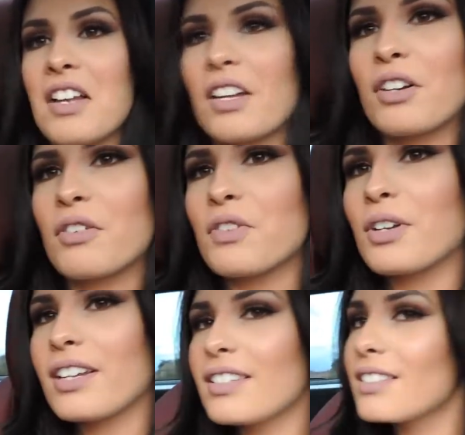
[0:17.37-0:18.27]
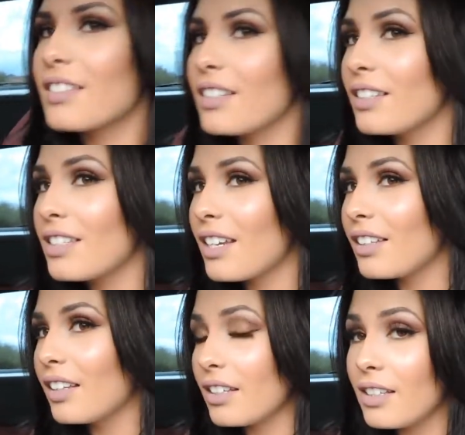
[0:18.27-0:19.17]
I don't know if you guys can
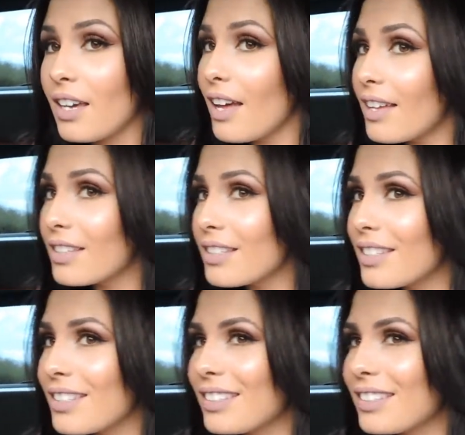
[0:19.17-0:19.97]
take a lucky guess.